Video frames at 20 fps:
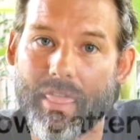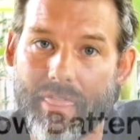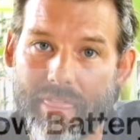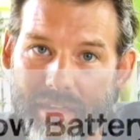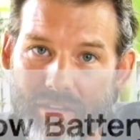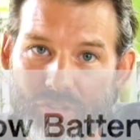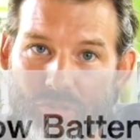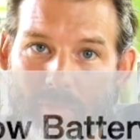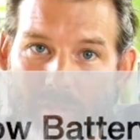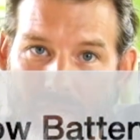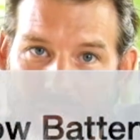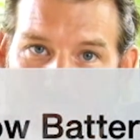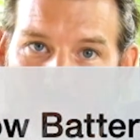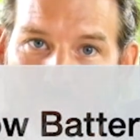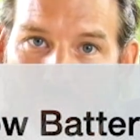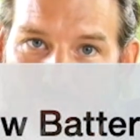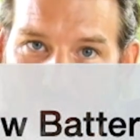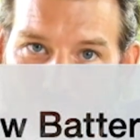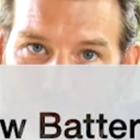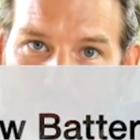this becomes
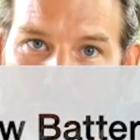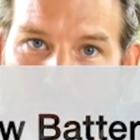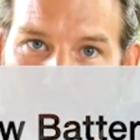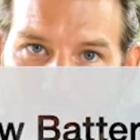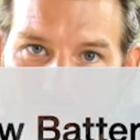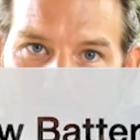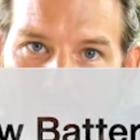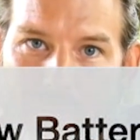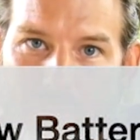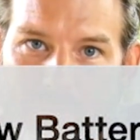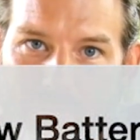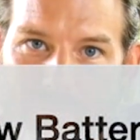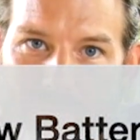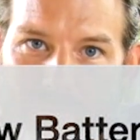a huge problem.